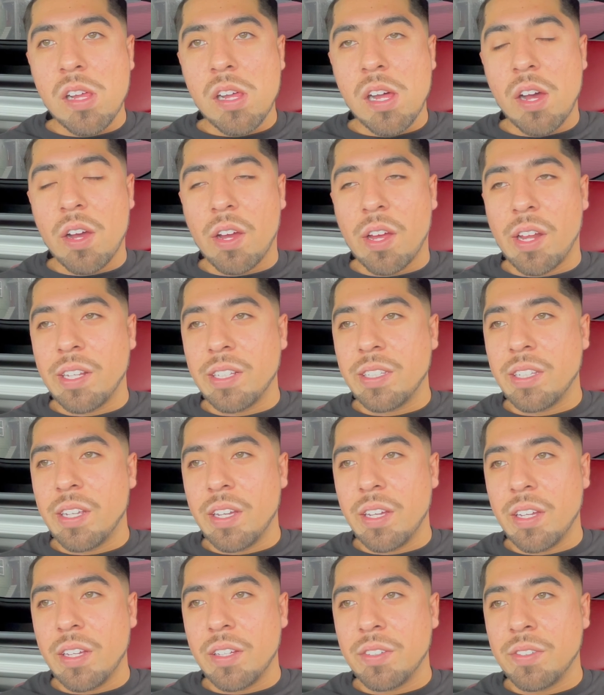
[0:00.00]
can I
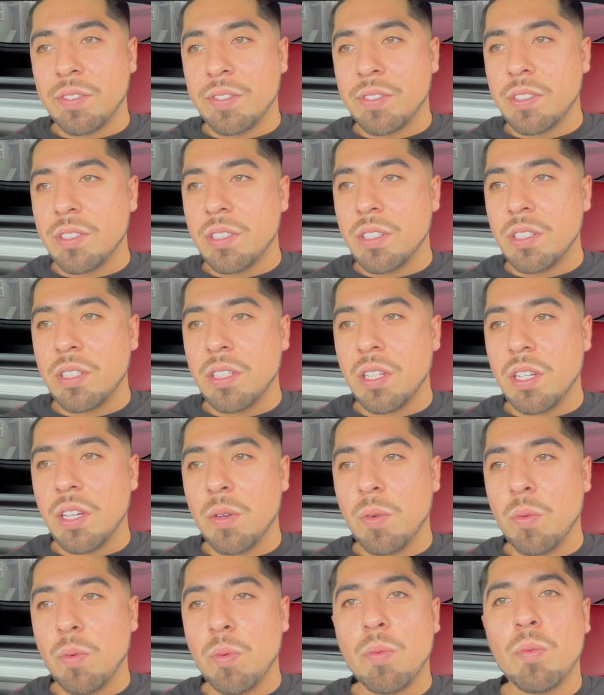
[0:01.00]
say, just
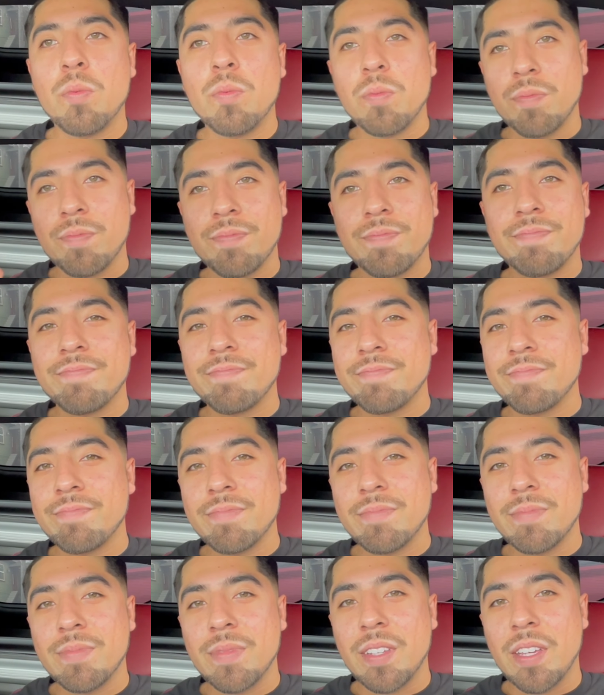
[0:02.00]

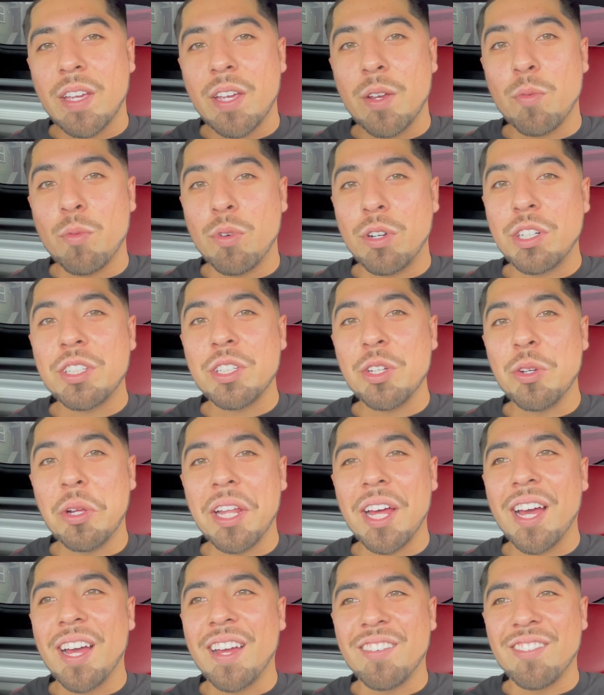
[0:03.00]
we're still
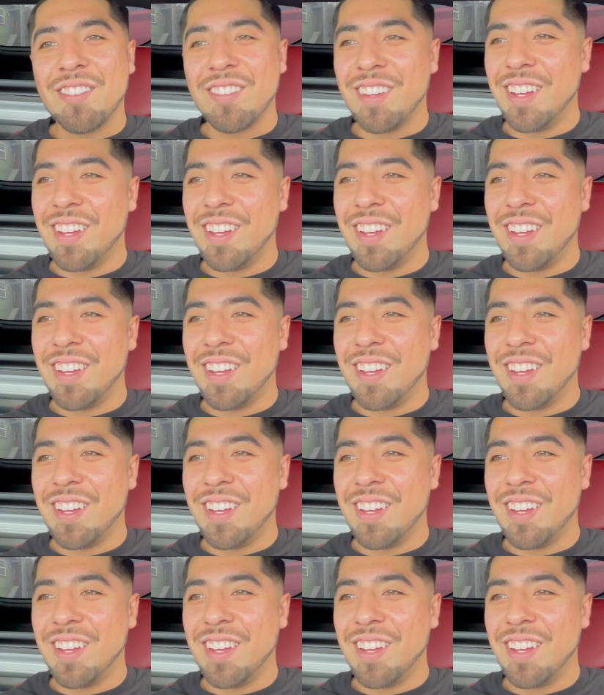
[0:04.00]
alive.